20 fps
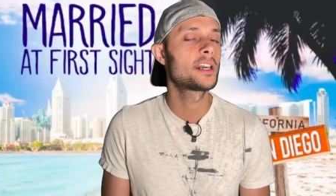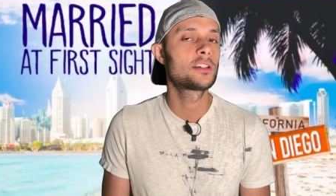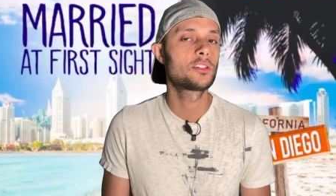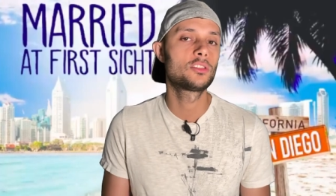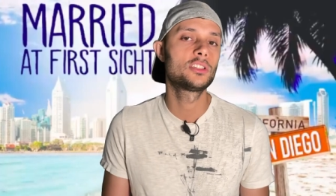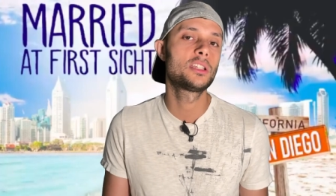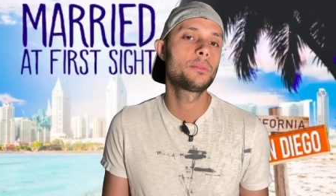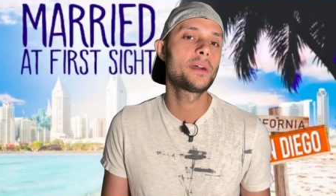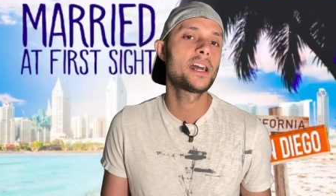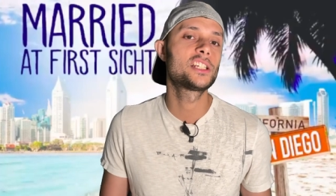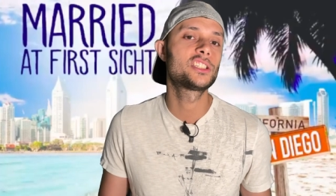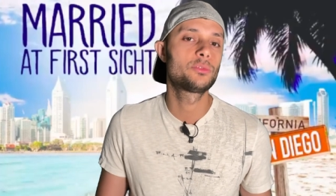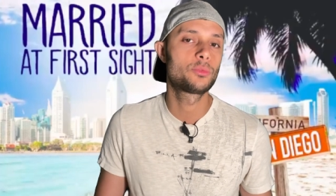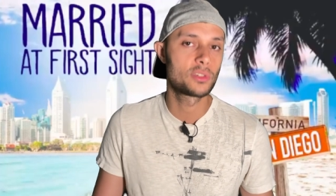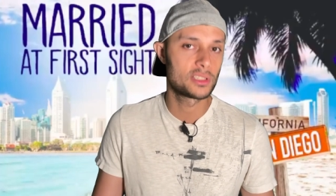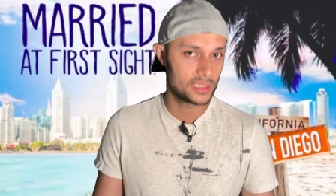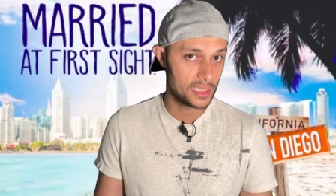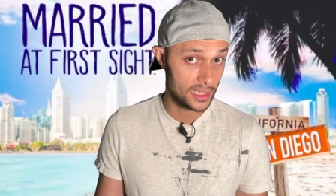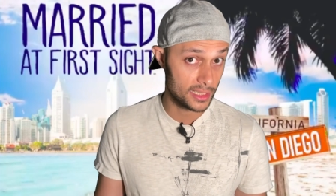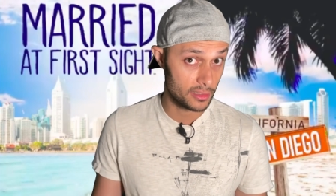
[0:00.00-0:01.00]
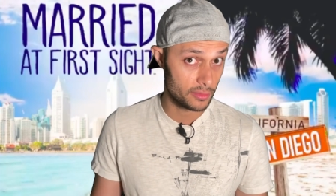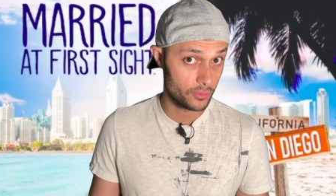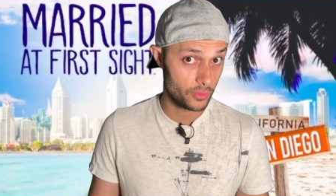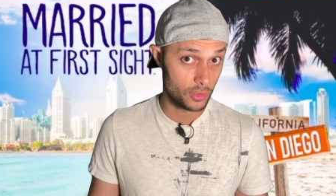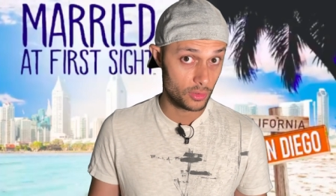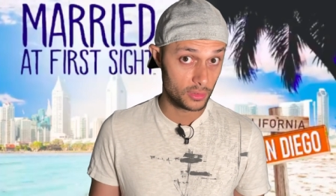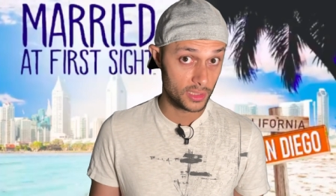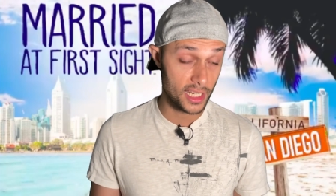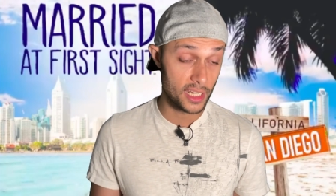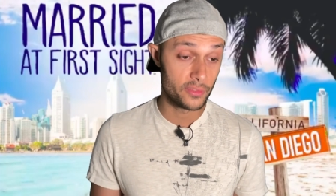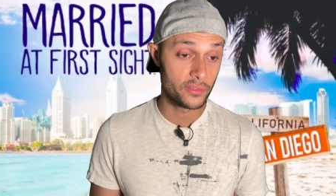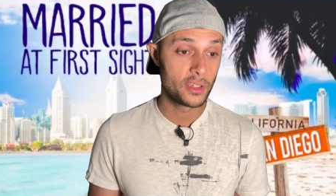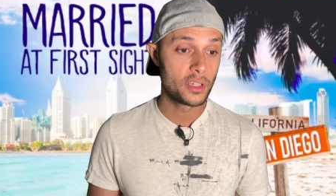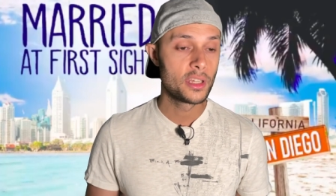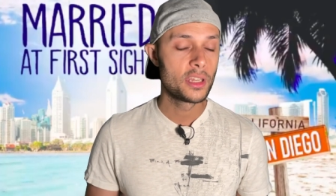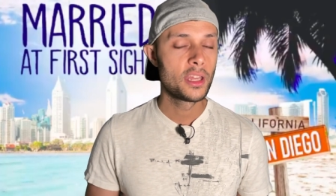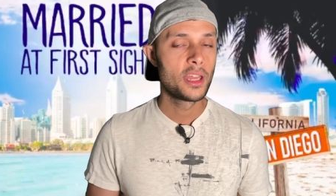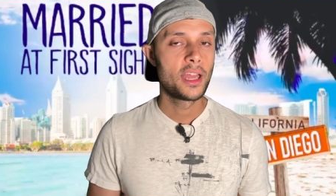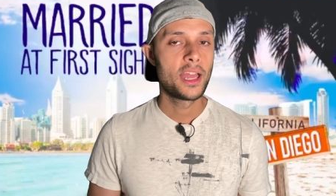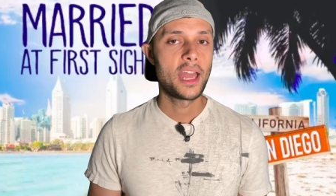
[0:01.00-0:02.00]
could only imagine what it's like in real life.
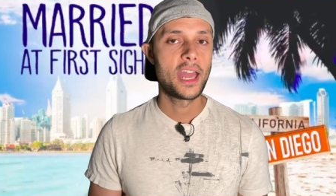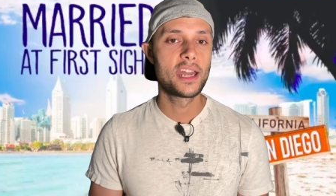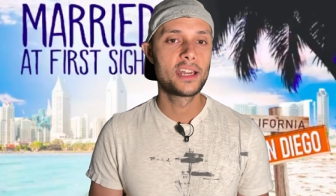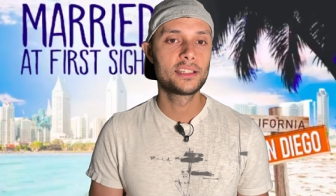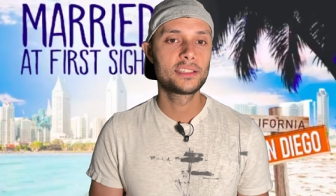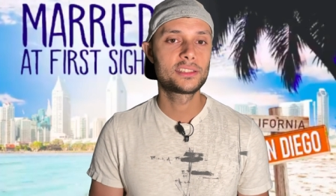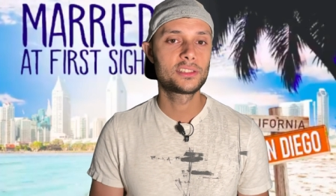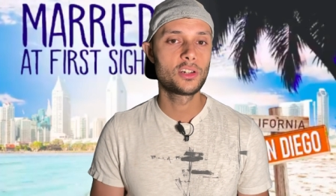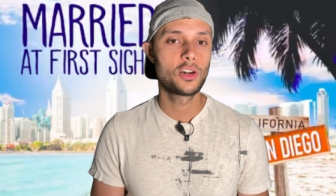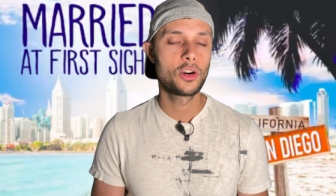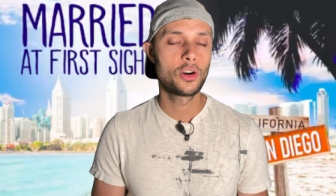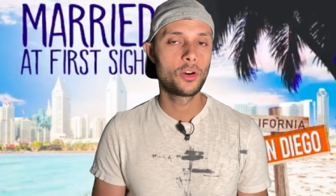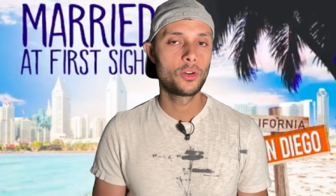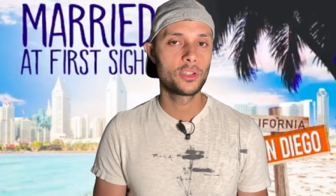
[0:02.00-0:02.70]
And so,